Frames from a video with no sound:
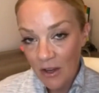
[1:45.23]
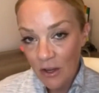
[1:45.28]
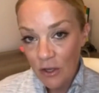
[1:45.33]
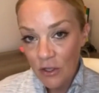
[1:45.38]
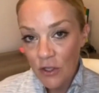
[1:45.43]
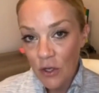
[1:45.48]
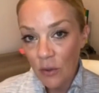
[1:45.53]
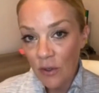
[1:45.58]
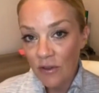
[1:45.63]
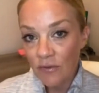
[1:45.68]

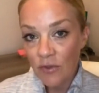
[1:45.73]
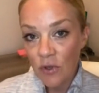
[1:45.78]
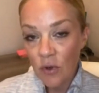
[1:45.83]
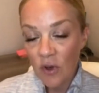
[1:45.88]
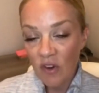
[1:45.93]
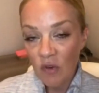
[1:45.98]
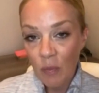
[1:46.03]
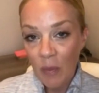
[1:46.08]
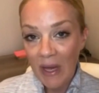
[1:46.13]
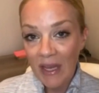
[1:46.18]
So if you
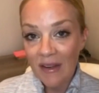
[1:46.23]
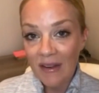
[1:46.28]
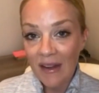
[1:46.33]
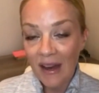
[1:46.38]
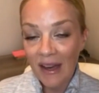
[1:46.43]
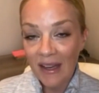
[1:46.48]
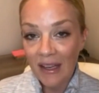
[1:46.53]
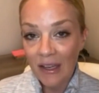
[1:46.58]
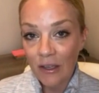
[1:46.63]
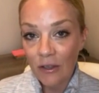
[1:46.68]
have been
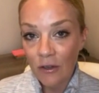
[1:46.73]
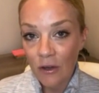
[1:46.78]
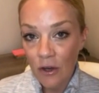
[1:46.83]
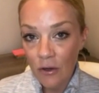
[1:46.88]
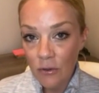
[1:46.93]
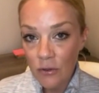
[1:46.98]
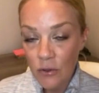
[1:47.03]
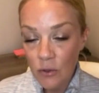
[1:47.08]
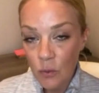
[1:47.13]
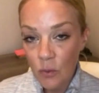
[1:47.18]

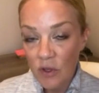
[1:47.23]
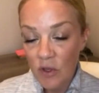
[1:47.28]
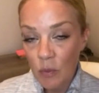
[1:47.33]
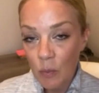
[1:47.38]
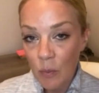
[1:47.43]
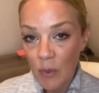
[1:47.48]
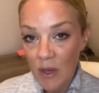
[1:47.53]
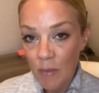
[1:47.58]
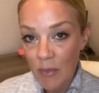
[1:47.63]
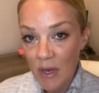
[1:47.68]
diagnosed with
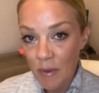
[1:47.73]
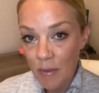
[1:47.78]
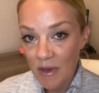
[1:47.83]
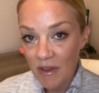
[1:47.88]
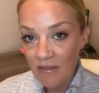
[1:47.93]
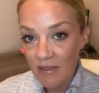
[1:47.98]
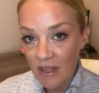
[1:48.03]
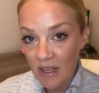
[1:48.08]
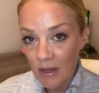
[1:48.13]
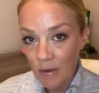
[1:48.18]
B P P
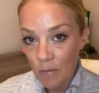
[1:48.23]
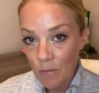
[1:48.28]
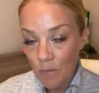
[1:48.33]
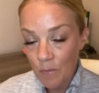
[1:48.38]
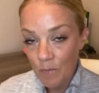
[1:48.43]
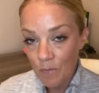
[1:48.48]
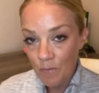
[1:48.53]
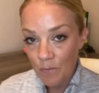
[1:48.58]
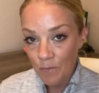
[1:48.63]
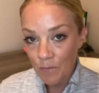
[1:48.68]
V,
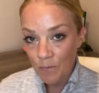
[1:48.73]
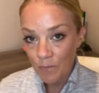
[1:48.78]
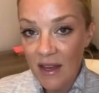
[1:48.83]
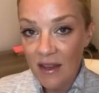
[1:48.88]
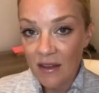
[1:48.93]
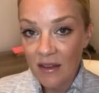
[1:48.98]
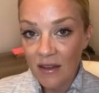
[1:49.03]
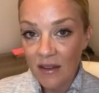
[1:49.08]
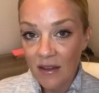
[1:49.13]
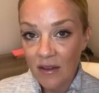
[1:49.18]

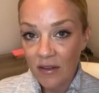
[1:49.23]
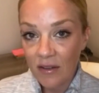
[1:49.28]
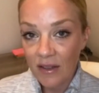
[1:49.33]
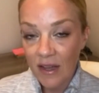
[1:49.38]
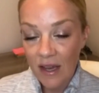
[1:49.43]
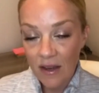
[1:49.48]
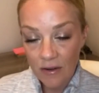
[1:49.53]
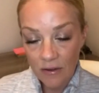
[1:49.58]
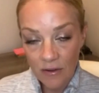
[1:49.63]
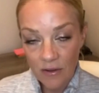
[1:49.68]
then
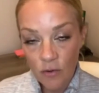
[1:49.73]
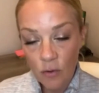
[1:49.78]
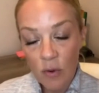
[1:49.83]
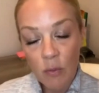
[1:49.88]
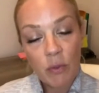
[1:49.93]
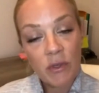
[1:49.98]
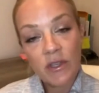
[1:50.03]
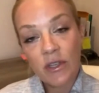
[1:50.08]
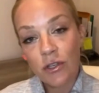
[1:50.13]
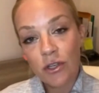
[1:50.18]
Canalith
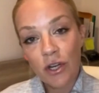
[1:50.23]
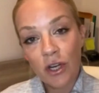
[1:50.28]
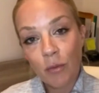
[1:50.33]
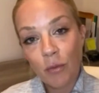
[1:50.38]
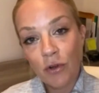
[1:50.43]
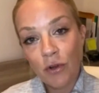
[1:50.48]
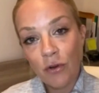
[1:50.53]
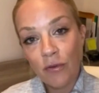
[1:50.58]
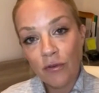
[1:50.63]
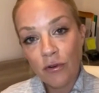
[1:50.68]
Repositioning
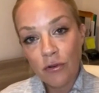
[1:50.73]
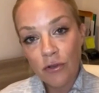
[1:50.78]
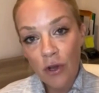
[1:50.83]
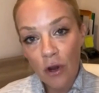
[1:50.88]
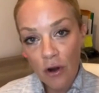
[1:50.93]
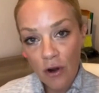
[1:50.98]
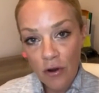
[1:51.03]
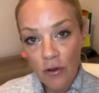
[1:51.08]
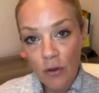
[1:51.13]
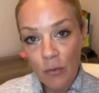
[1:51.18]
maneuvers
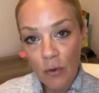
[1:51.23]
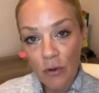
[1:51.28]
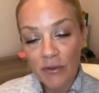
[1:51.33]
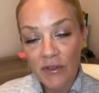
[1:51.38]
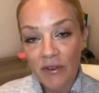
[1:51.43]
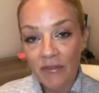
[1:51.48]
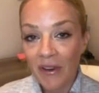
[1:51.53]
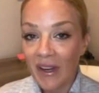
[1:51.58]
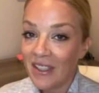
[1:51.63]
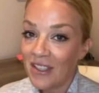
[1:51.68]
are the
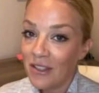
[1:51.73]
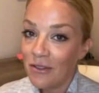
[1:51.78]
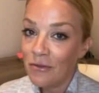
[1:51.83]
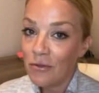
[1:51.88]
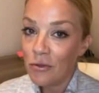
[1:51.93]
most effective